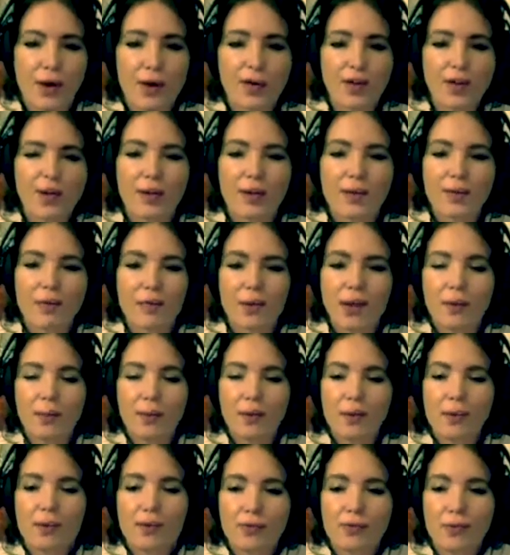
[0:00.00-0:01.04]
Welcome, my
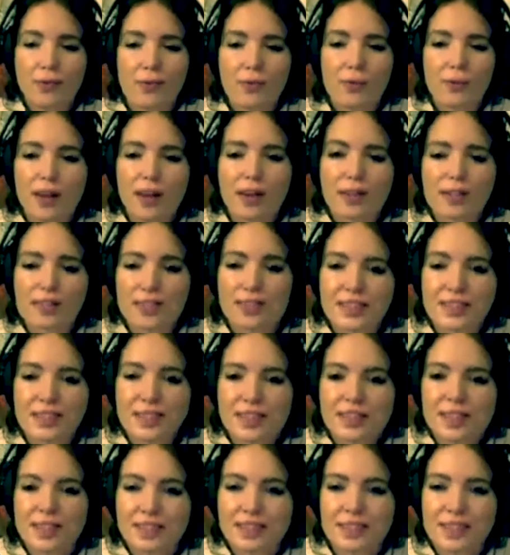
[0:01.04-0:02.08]
beautiful brothers and
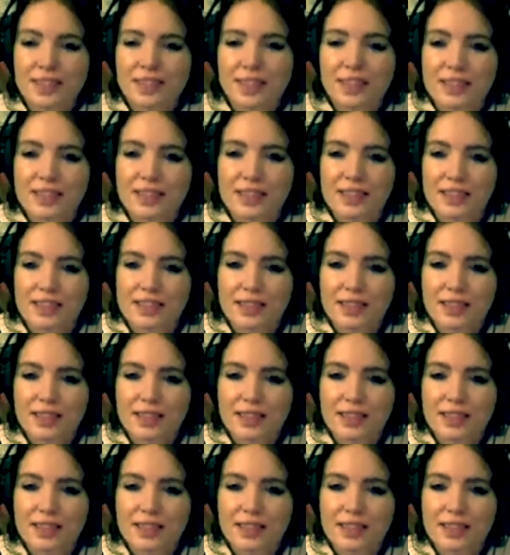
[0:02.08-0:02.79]
sisters,